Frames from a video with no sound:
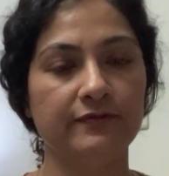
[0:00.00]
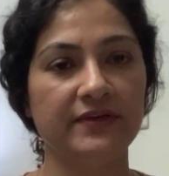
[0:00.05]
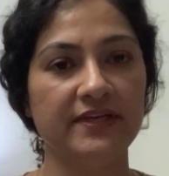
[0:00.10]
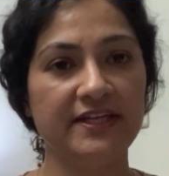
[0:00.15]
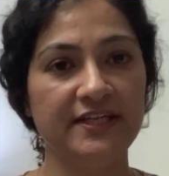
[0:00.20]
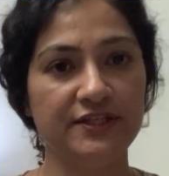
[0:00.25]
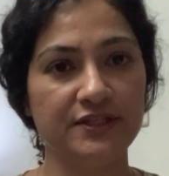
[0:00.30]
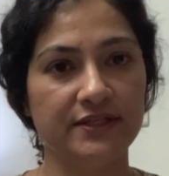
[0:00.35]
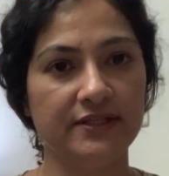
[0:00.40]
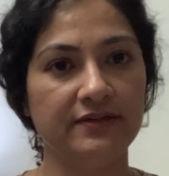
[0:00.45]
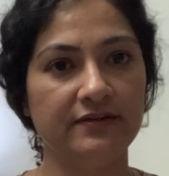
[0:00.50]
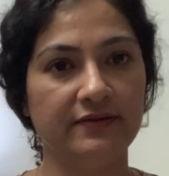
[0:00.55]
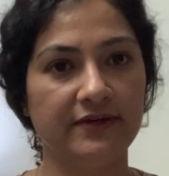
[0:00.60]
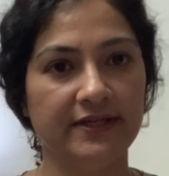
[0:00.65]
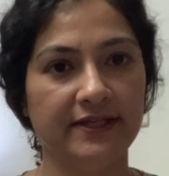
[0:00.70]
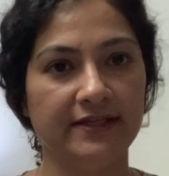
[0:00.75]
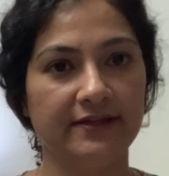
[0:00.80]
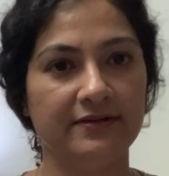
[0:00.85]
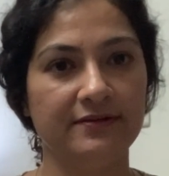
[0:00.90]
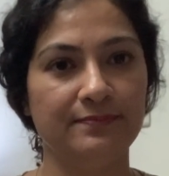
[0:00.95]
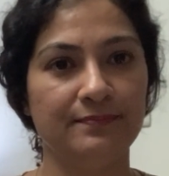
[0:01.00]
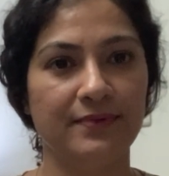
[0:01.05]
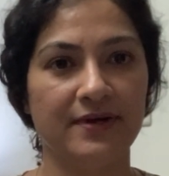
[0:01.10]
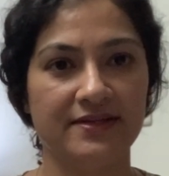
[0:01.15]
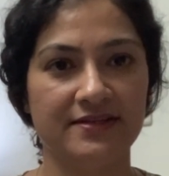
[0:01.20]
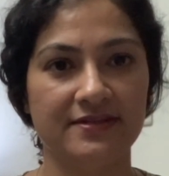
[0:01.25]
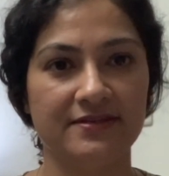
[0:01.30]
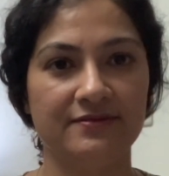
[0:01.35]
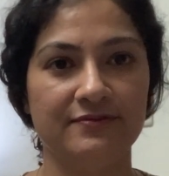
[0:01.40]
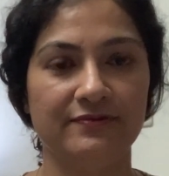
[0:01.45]
each ingredient
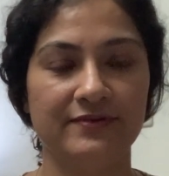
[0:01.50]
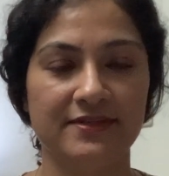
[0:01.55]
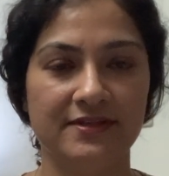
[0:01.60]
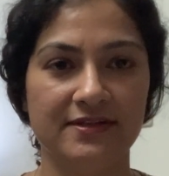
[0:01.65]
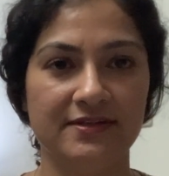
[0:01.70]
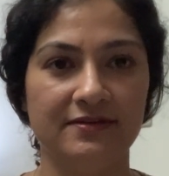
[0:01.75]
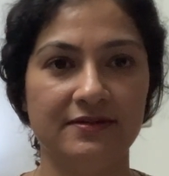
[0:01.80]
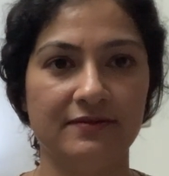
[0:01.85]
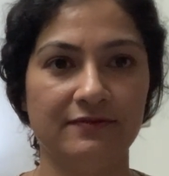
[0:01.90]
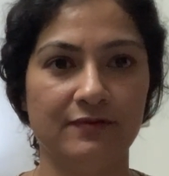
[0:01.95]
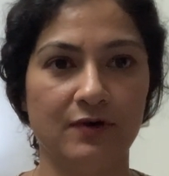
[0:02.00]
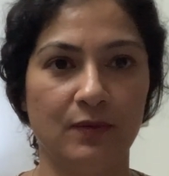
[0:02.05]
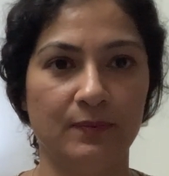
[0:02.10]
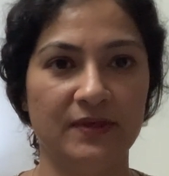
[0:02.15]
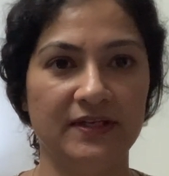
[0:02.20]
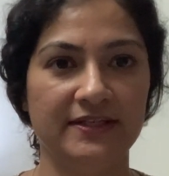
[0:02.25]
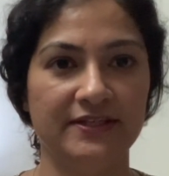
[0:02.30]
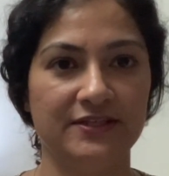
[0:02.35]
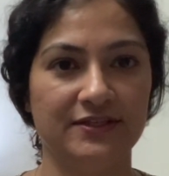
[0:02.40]
present within the formulation.